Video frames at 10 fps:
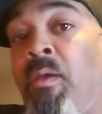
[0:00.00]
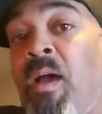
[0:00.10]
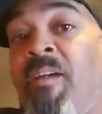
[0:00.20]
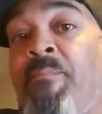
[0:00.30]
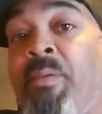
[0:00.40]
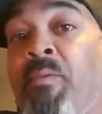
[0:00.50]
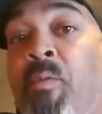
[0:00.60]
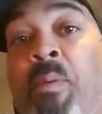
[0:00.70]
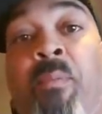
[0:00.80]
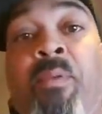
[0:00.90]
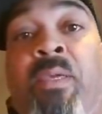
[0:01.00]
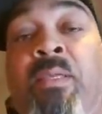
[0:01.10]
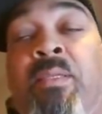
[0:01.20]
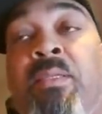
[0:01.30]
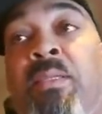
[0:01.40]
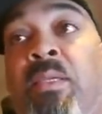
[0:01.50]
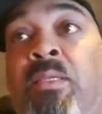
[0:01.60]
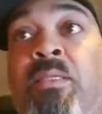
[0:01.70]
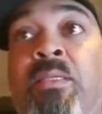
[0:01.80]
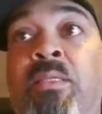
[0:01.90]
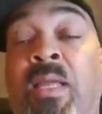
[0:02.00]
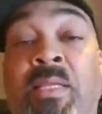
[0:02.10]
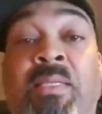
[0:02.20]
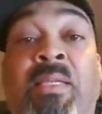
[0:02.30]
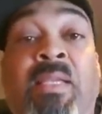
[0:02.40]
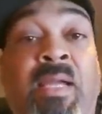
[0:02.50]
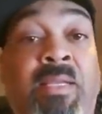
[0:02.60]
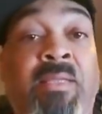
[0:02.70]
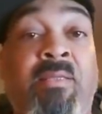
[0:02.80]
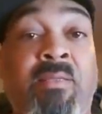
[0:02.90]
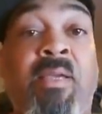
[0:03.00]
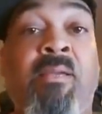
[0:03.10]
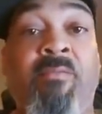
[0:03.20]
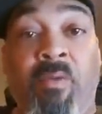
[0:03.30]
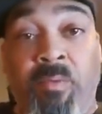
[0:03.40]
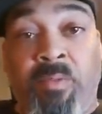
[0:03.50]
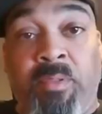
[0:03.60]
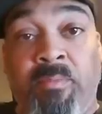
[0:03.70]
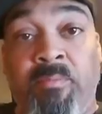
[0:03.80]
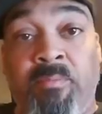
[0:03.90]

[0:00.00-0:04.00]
I've been a Republican since 1990, since I could vote.